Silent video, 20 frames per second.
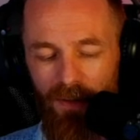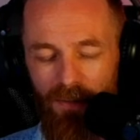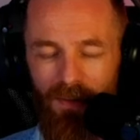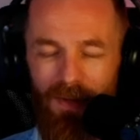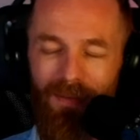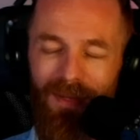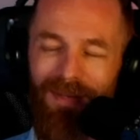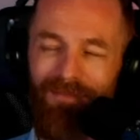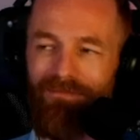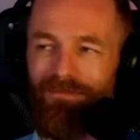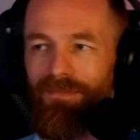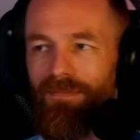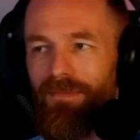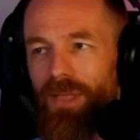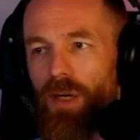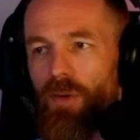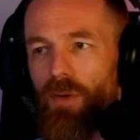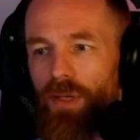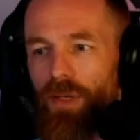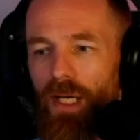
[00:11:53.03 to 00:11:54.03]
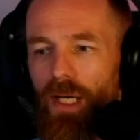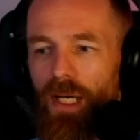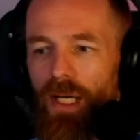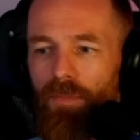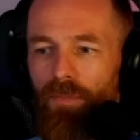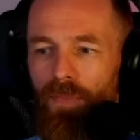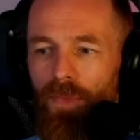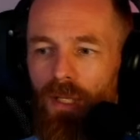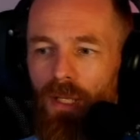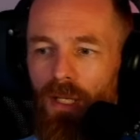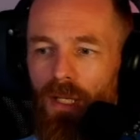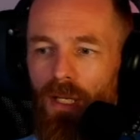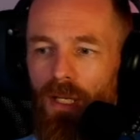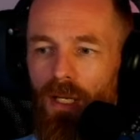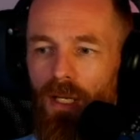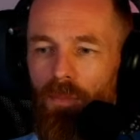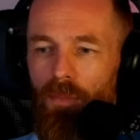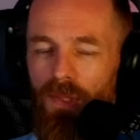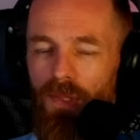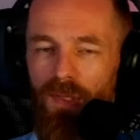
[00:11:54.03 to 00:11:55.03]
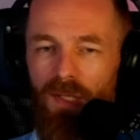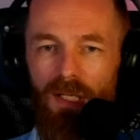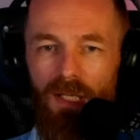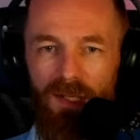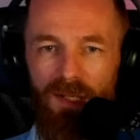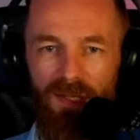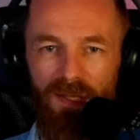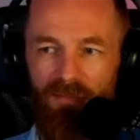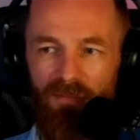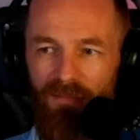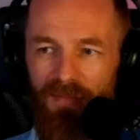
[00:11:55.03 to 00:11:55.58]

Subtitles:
I mean, okay, but still, it's